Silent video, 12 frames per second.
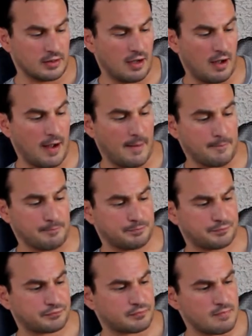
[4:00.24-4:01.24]

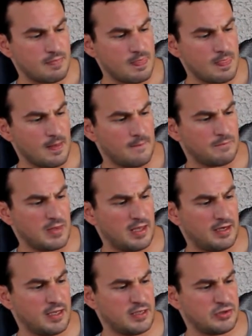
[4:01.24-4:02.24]

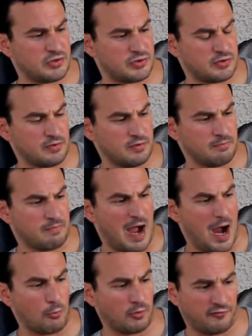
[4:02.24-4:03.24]
It is
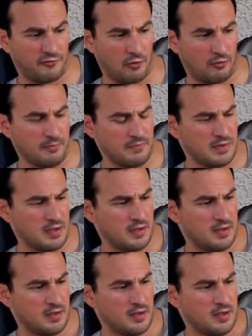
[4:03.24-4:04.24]
powerful,
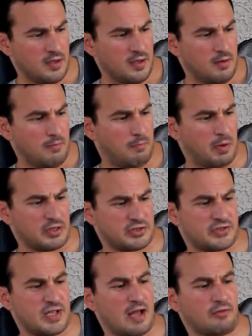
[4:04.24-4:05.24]
but
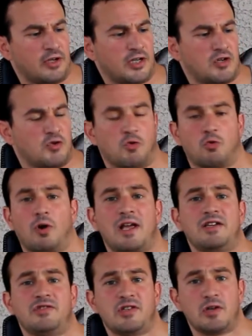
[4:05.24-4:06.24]
it's not like
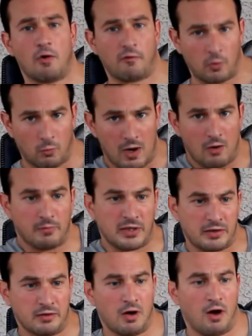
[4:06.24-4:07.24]
crazy
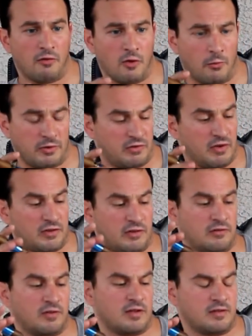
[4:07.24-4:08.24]
overwhelming. Although it's
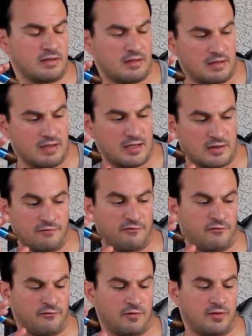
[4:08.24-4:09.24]

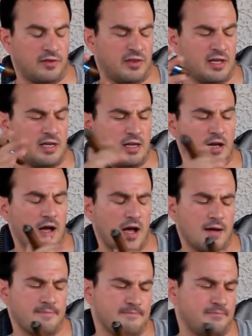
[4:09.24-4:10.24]

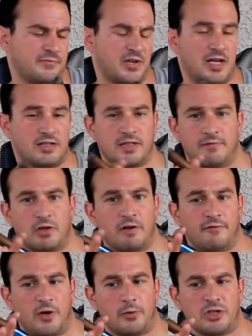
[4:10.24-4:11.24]
the tastes of it are
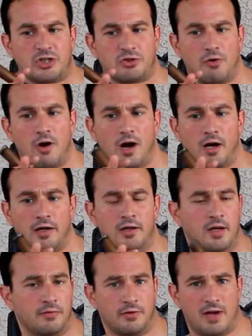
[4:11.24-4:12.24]
very strong.
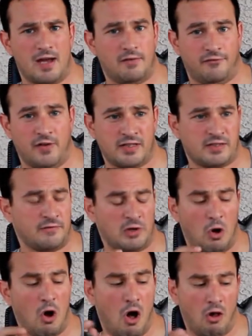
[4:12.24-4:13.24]
They're not offensive at
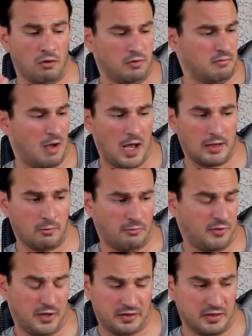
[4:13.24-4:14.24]
all, I don't
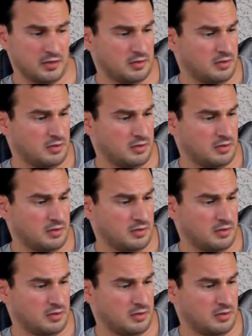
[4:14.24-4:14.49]
think.